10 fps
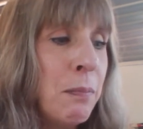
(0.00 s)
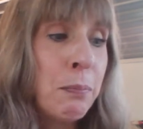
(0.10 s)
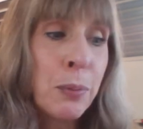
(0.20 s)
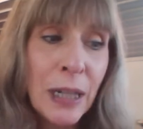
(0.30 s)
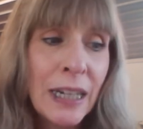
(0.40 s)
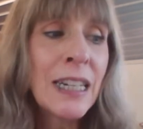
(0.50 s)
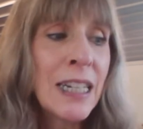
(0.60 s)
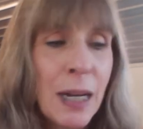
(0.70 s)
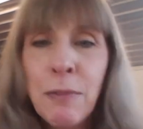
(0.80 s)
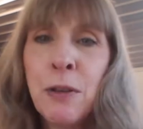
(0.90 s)
bring
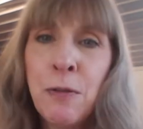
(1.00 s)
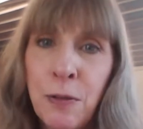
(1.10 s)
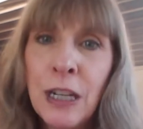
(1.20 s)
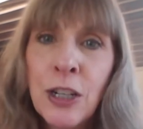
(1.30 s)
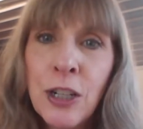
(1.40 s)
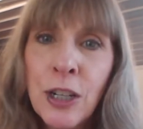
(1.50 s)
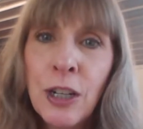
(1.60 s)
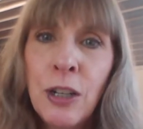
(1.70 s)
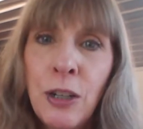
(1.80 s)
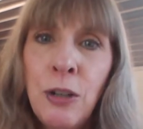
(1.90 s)
some of the fish
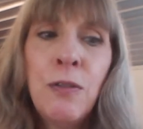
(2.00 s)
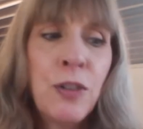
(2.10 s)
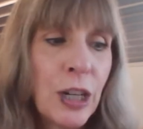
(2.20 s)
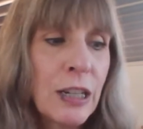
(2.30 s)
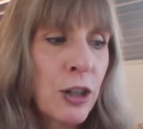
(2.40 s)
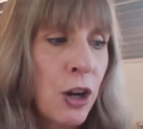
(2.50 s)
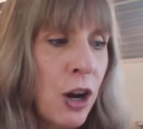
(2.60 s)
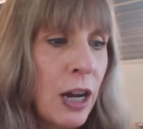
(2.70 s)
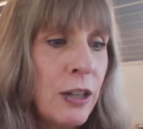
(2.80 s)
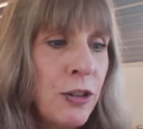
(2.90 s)
you've just
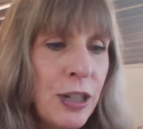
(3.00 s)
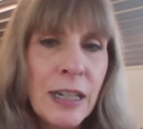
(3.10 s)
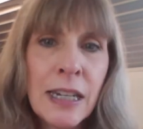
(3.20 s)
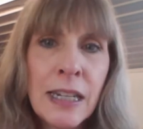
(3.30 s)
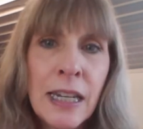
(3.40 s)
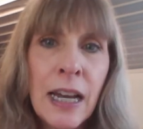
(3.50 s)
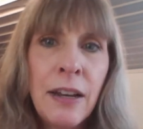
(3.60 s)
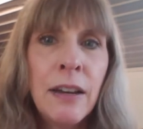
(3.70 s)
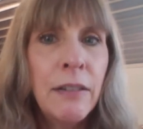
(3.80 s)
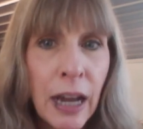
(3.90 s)
caught, Jesus
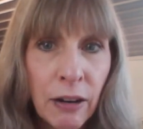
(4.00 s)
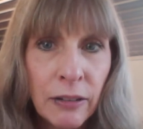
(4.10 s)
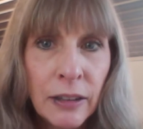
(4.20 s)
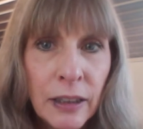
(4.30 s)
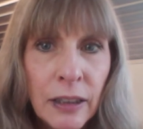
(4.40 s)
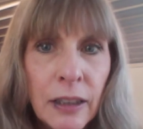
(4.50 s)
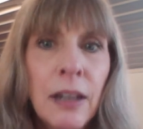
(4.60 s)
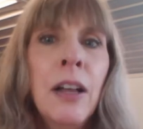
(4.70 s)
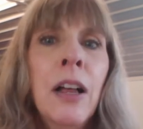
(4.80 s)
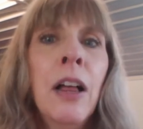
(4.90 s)
said. Now,
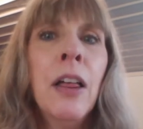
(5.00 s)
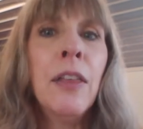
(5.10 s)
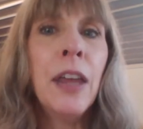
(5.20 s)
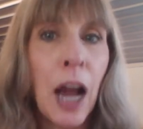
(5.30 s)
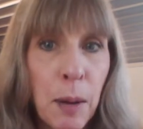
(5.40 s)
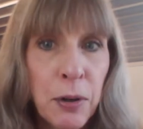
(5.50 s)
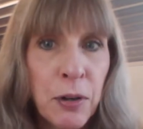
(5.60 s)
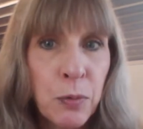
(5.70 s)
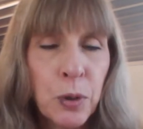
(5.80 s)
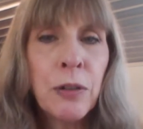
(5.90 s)
the
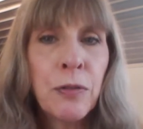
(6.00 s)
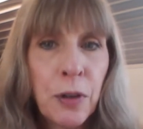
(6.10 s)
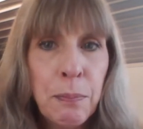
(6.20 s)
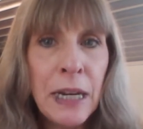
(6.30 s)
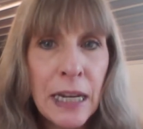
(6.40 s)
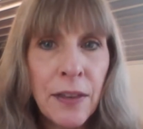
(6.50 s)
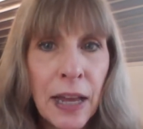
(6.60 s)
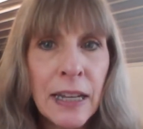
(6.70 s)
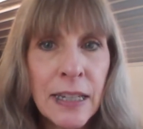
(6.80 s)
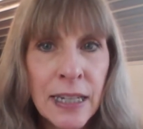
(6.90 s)
operative word for me in
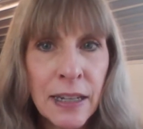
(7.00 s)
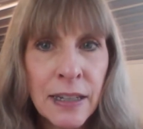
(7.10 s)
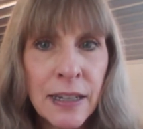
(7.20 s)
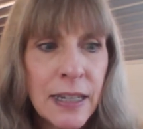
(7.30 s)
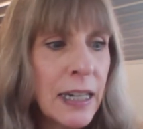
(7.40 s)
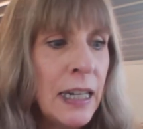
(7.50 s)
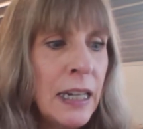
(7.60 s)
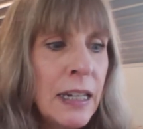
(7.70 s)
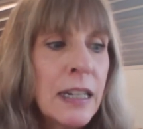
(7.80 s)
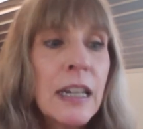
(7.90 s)
that sentence
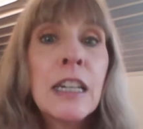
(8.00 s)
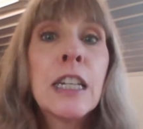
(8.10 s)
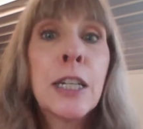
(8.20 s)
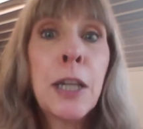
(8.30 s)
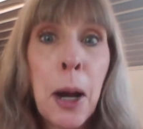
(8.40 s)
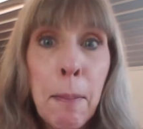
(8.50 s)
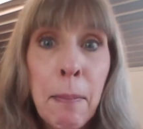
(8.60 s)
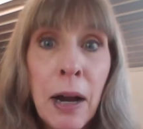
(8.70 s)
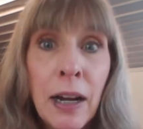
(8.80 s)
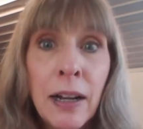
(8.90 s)
is
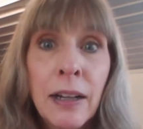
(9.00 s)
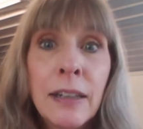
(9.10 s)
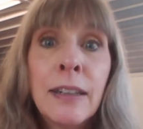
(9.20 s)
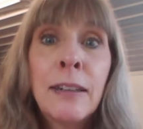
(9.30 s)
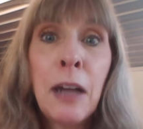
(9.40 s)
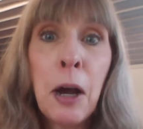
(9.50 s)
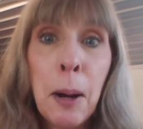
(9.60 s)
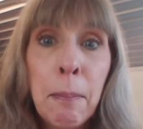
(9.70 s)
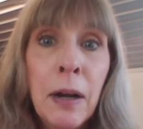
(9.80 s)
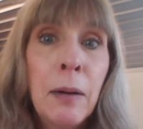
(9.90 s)
some.
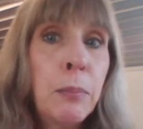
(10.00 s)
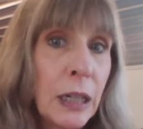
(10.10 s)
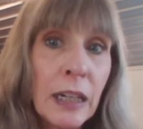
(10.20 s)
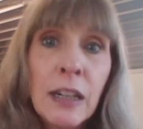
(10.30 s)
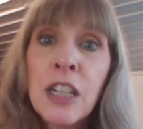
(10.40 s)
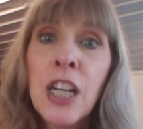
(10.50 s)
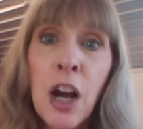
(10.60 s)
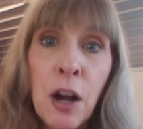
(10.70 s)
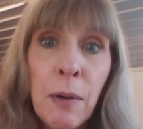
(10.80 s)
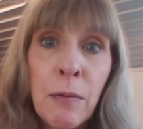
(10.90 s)
Some, bring
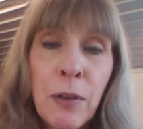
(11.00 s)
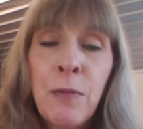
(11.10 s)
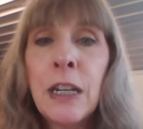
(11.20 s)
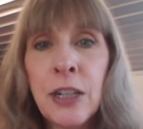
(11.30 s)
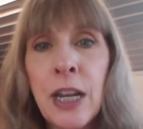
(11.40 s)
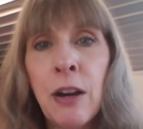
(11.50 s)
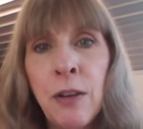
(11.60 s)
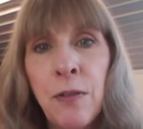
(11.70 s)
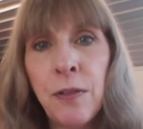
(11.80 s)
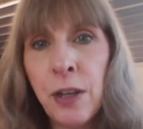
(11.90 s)
some of the fish. Now,
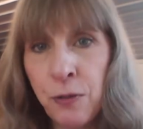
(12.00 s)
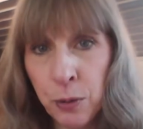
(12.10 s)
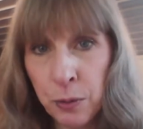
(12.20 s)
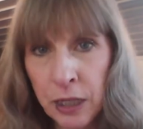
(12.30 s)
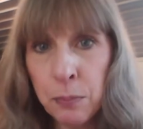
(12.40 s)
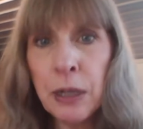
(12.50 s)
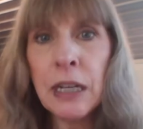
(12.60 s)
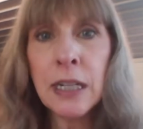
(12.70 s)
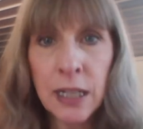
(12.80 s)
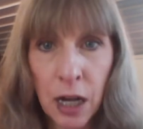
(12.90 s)
if you were going to bring
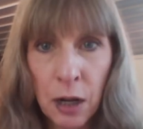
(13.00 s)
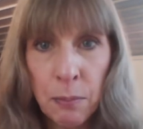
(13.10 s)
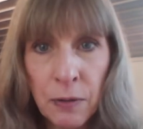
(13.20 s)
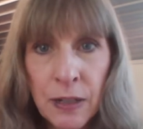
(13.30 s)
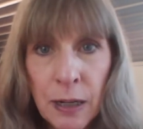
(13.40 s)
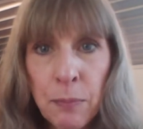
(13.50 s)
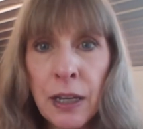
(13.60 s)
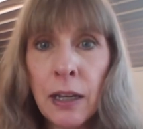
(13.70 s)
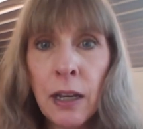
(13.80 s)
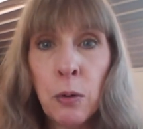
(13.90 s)
some of
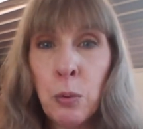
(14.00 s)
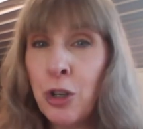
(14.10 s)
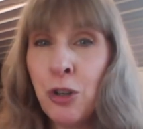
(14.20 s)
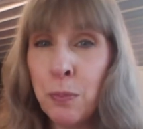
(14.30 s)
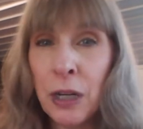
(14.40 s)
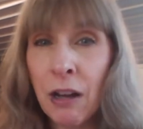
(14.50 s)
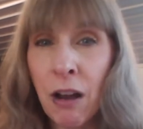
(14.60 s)
something, would you bring